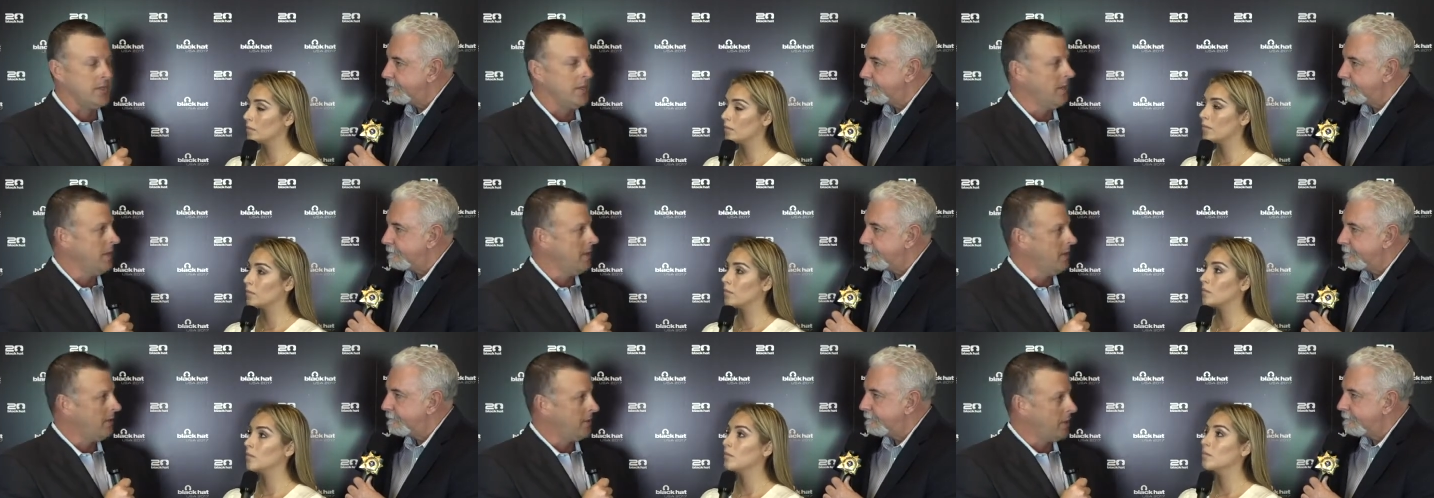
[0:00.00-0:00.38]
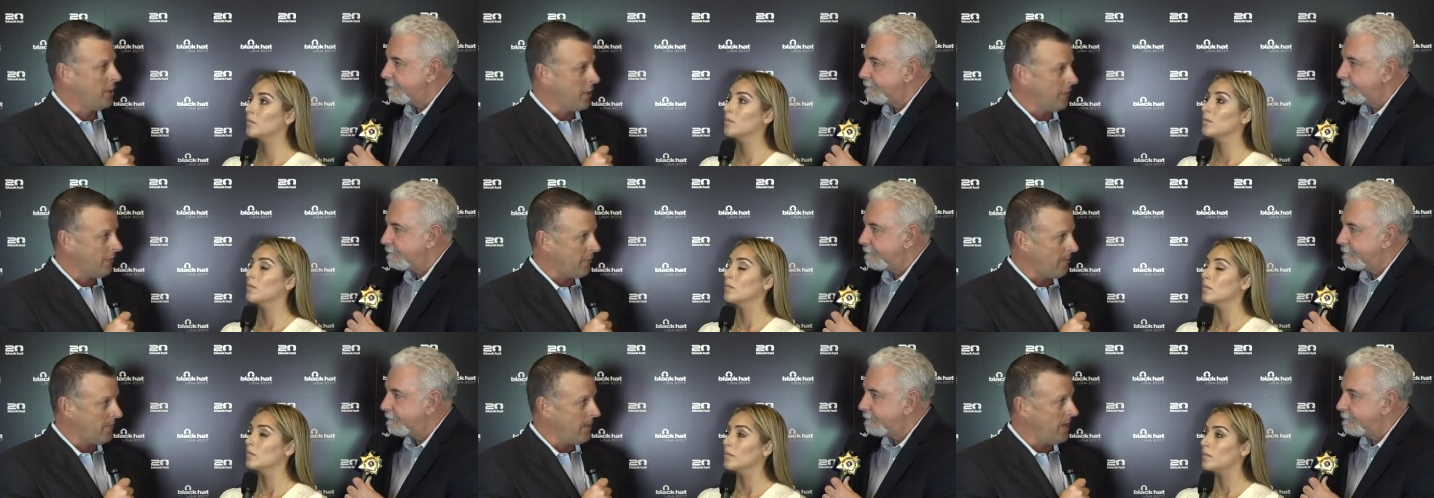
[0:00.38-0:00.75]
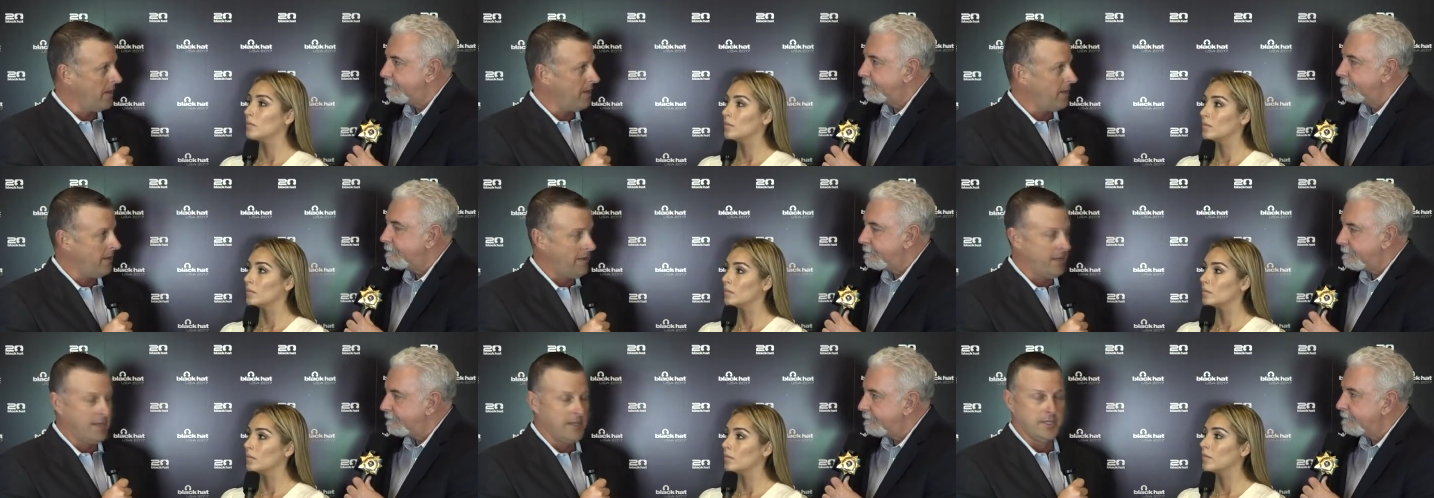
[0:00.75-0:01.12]
Speaker 1: the government and
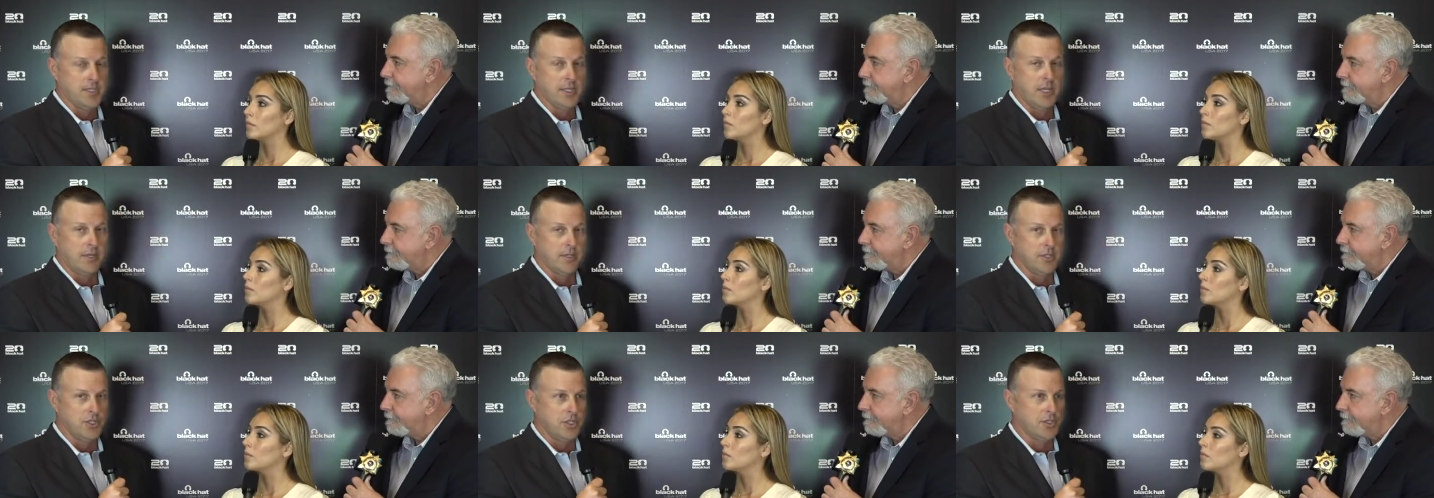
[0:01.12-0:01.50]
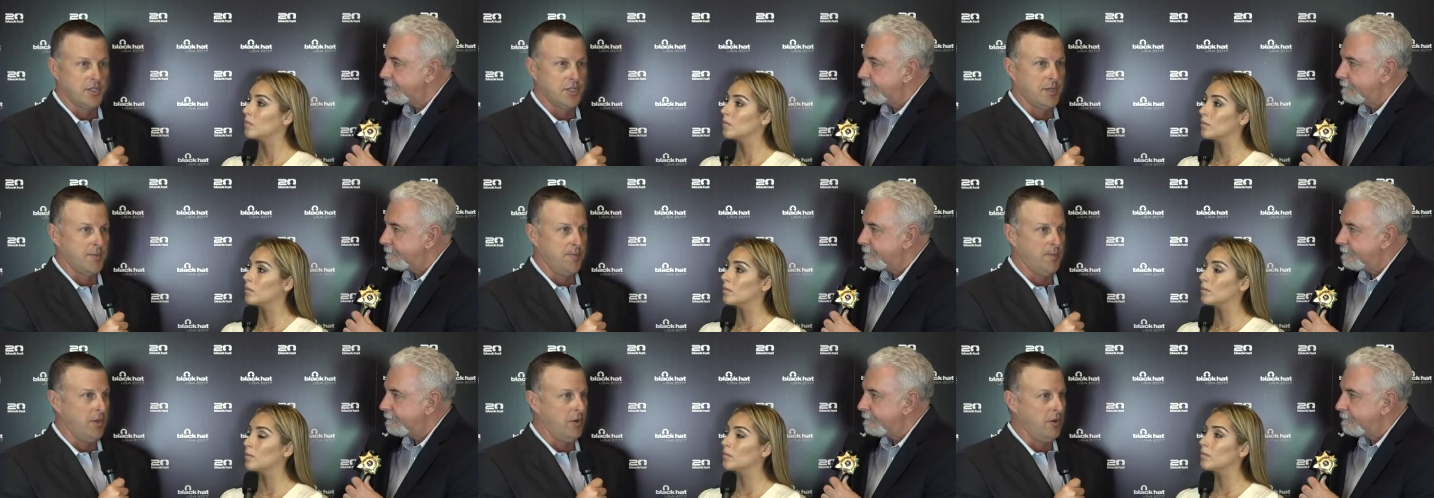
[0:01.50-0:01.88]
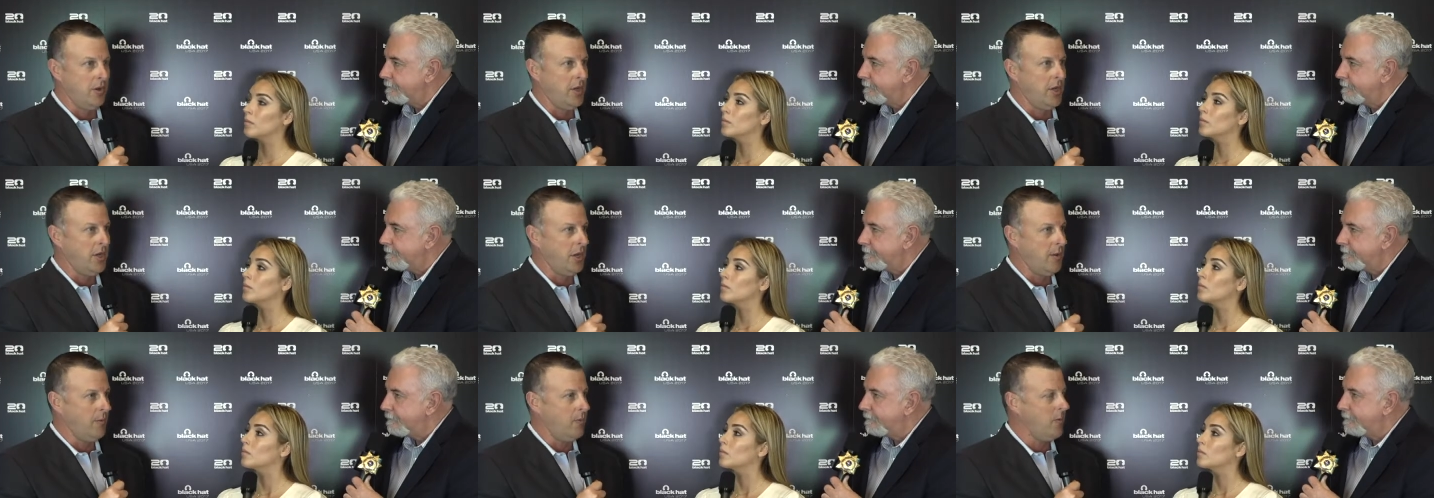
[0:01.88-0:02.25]
the intelligence
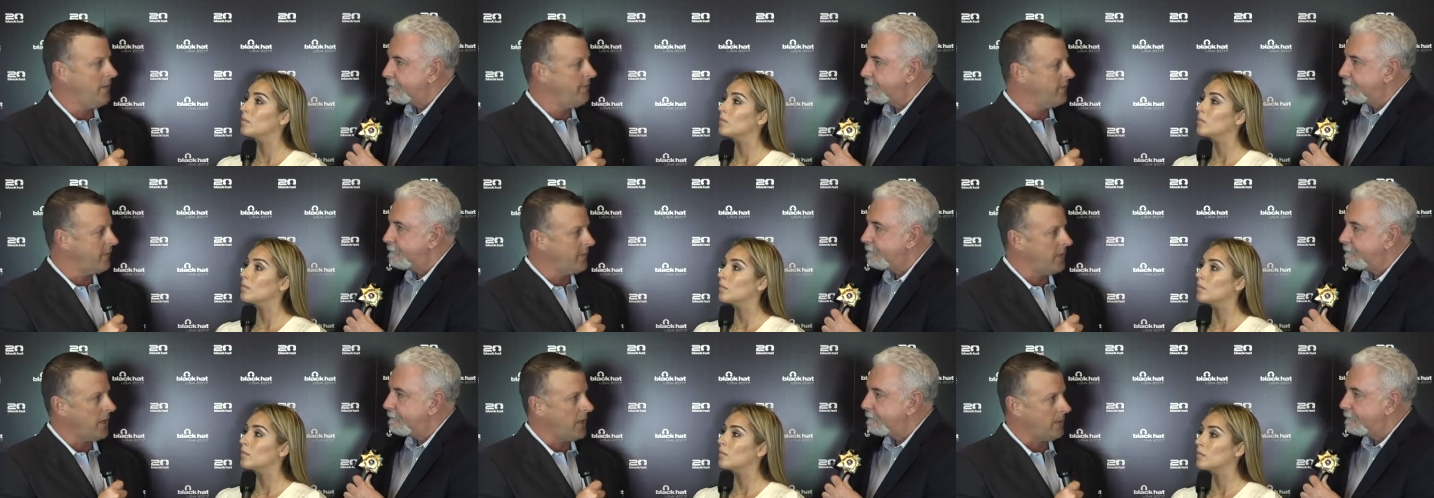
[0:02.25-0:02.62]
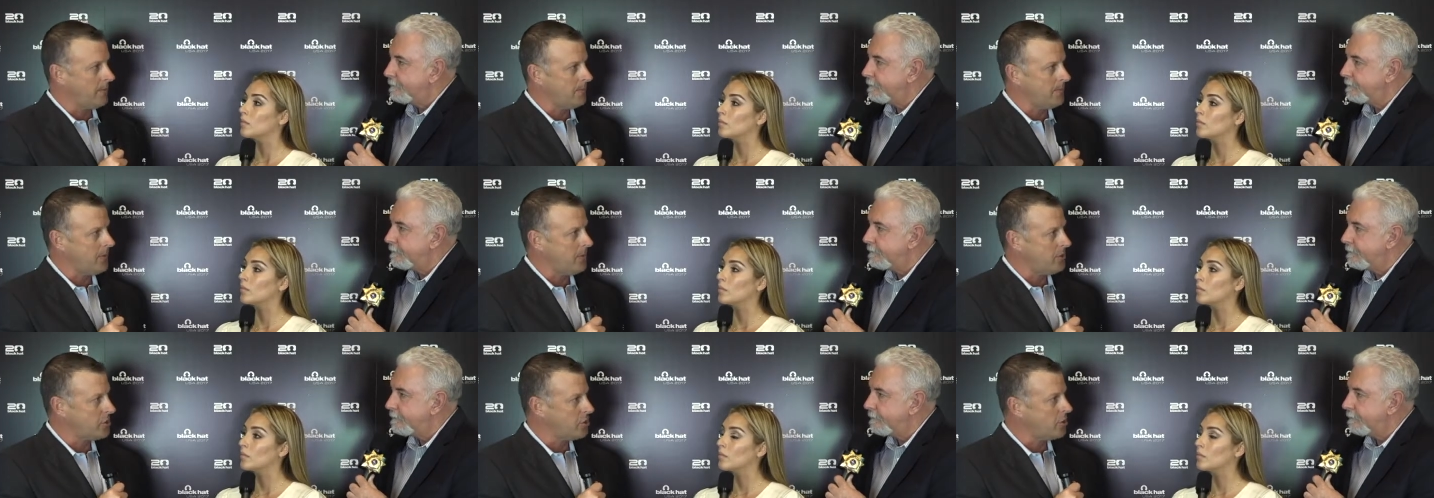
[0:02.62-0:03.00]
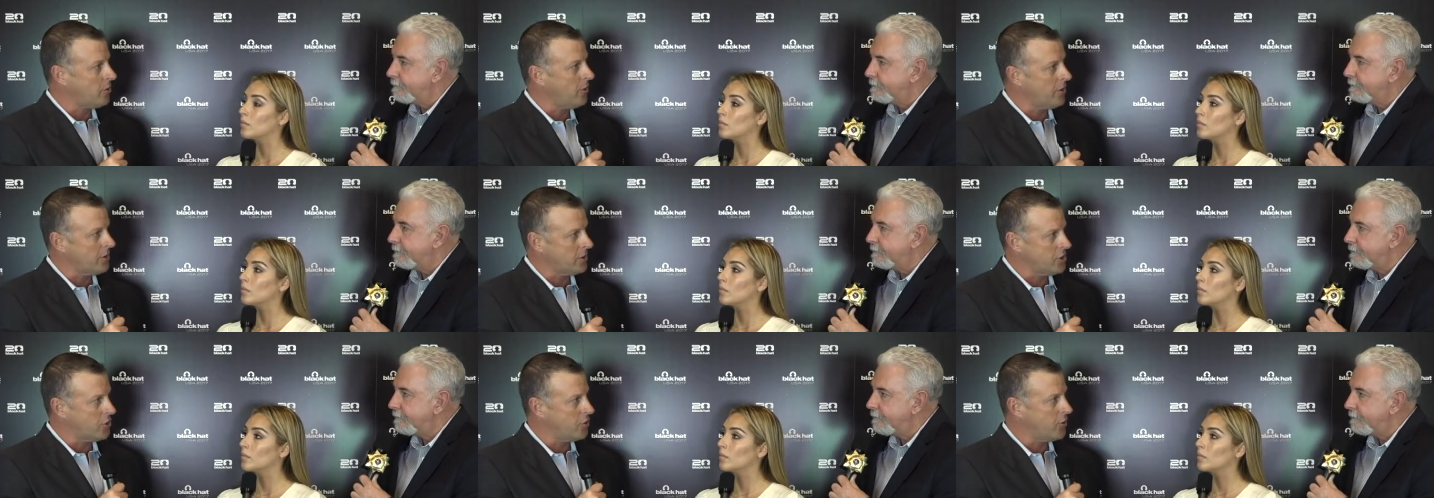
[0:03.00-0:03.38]
community, we've developed a
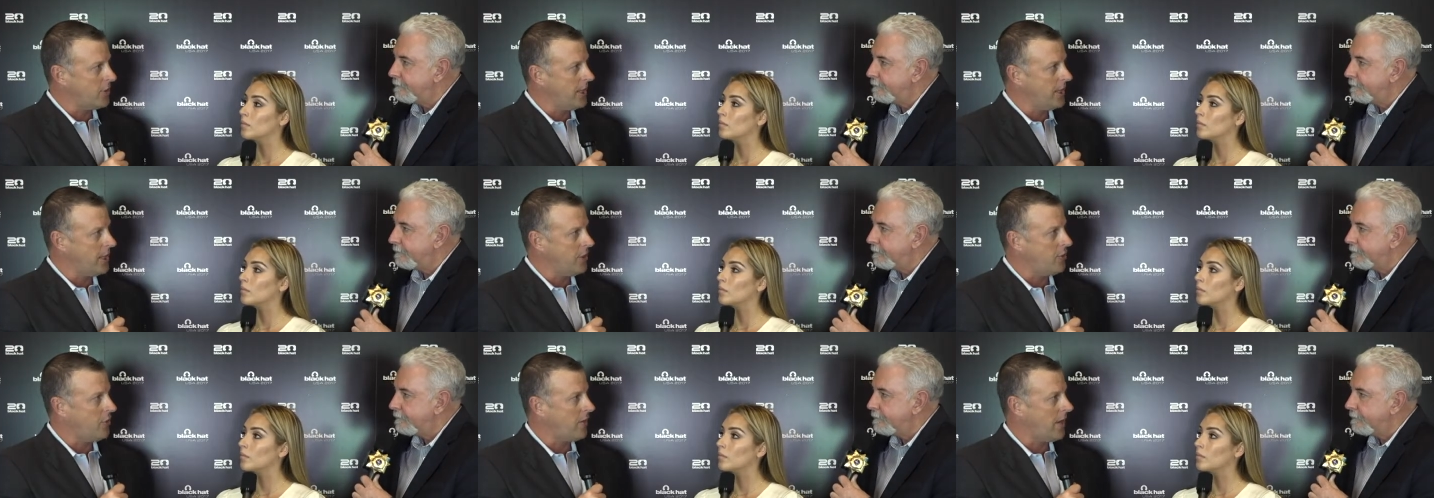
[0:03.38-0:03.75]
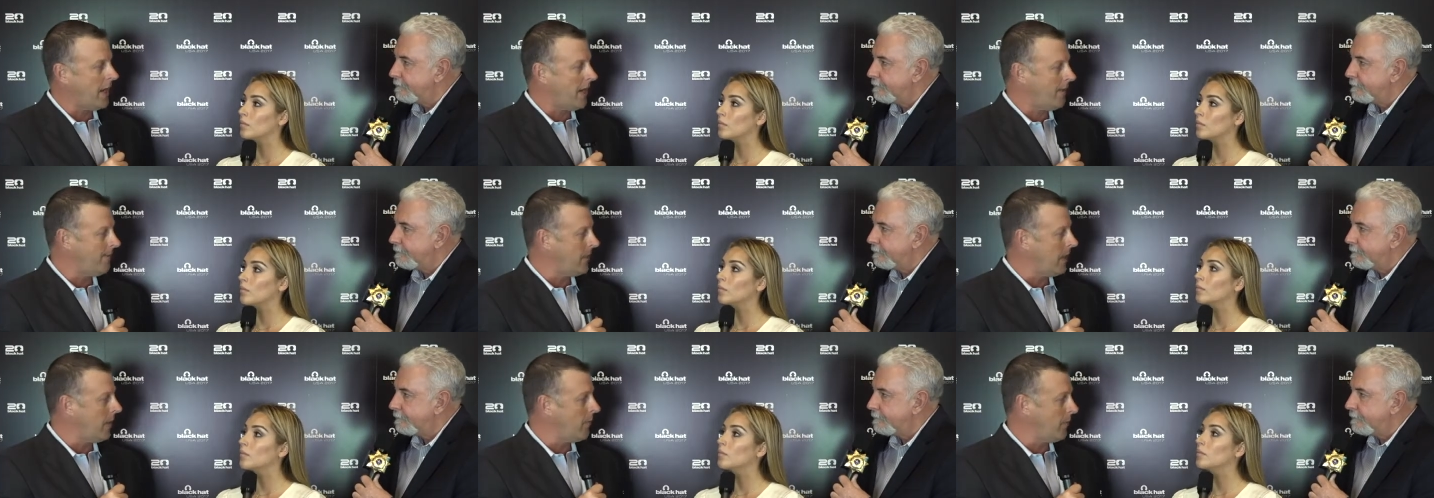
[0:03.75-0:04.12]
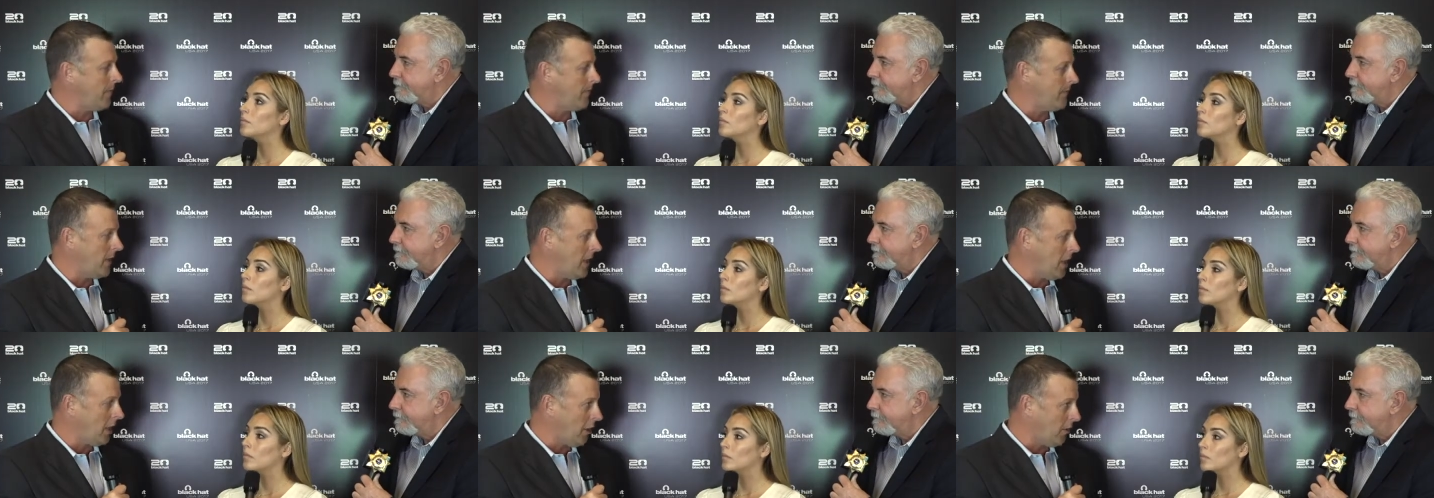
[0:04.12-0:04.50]
strong trade craft that we've
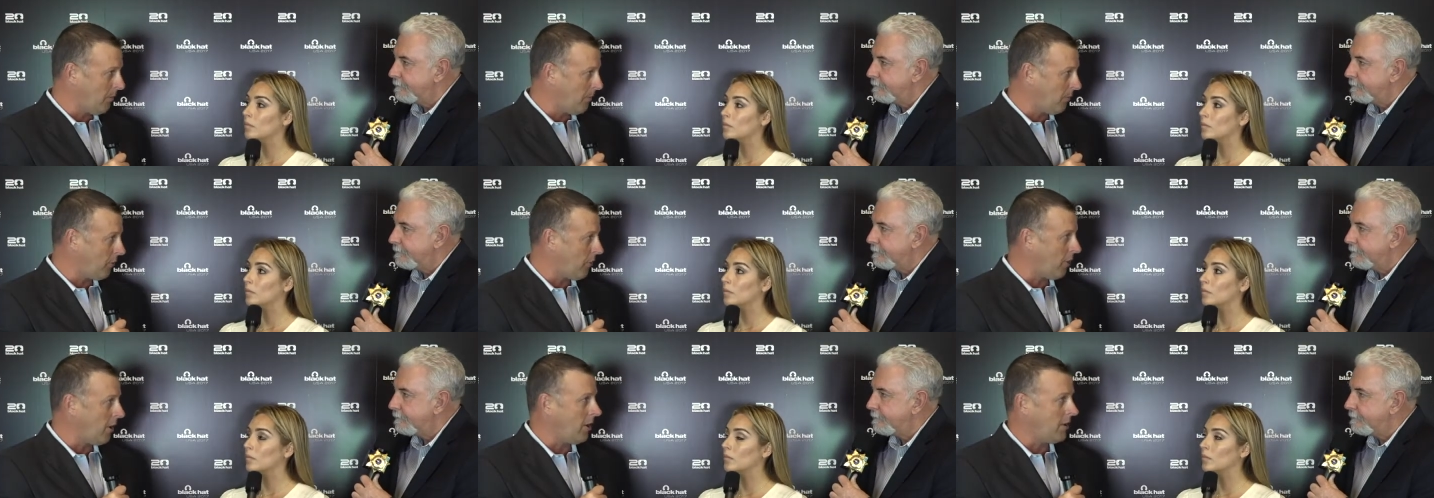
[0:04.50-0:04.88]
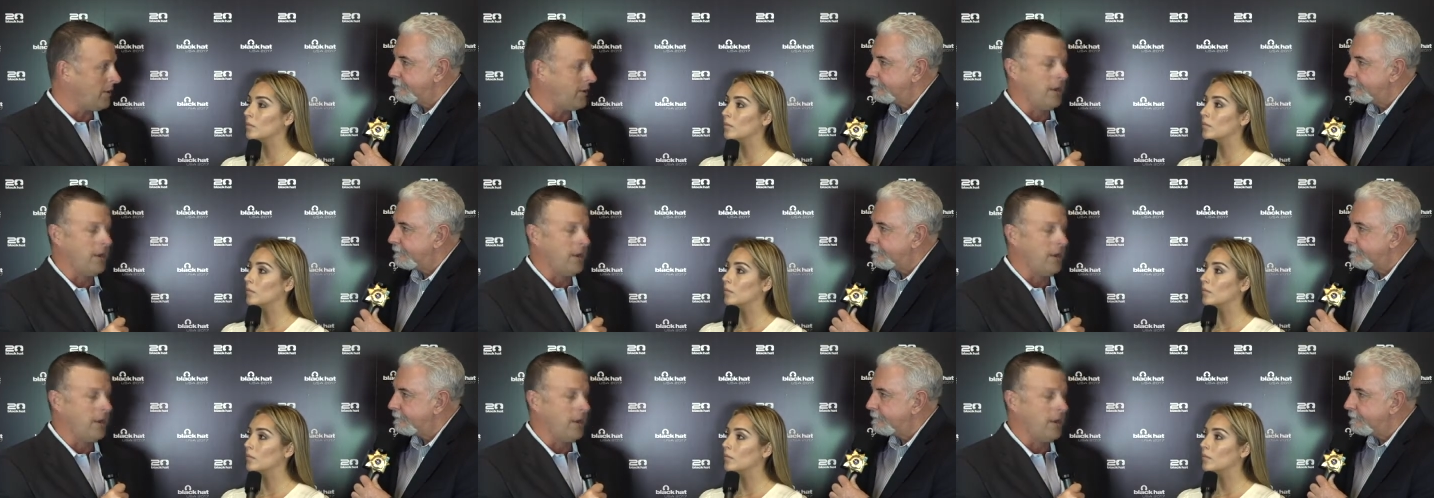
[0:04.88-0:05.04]
now brought